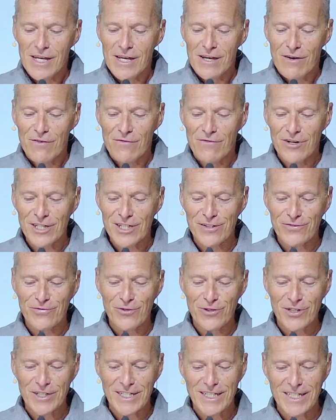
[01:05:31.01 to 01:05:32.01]
Verse
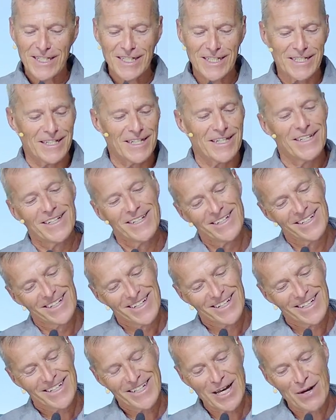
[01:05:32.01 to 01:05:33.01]
14
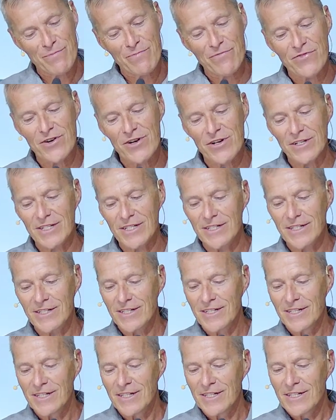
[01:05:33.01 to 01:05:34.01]
Comfort
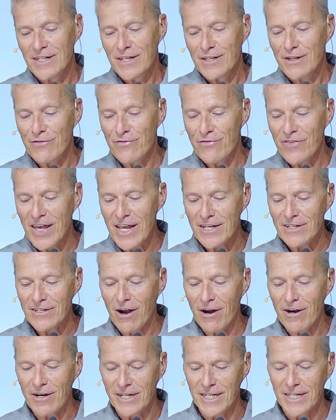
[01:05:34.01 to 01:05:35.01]
the faint
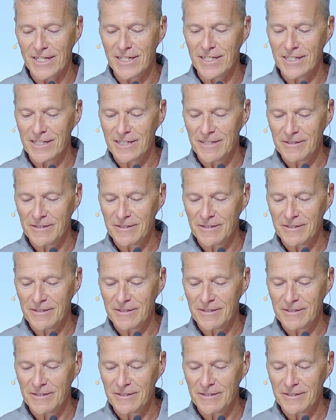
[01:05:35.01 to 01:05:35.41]
hearted.